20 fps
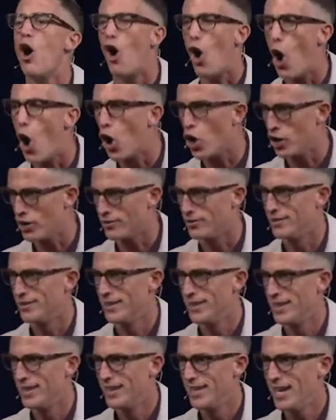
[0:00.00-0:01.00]
are.
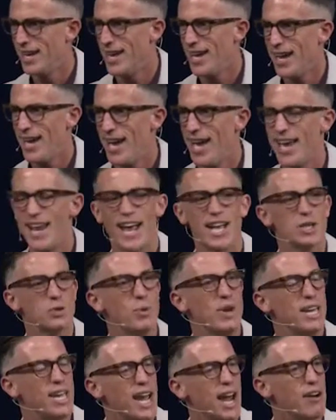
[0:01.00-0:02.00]
And as
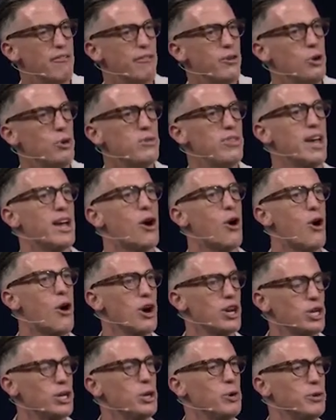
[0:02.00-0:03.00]
we care for who they
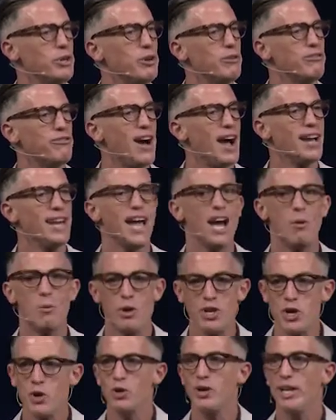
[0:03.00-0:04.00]
are, you know what you'll find out
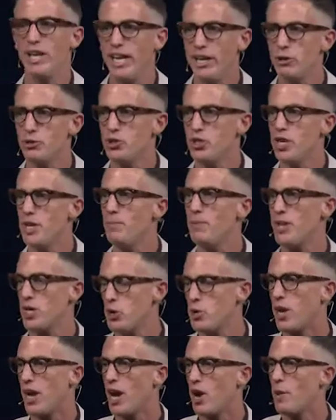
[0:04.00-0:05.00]
when you're in leadership and
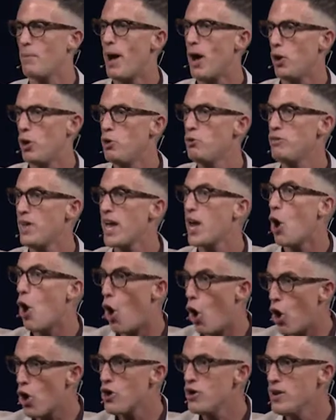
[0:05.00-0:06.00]
you care about who they
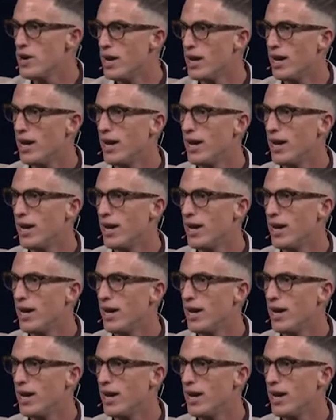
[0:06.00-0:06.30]
are?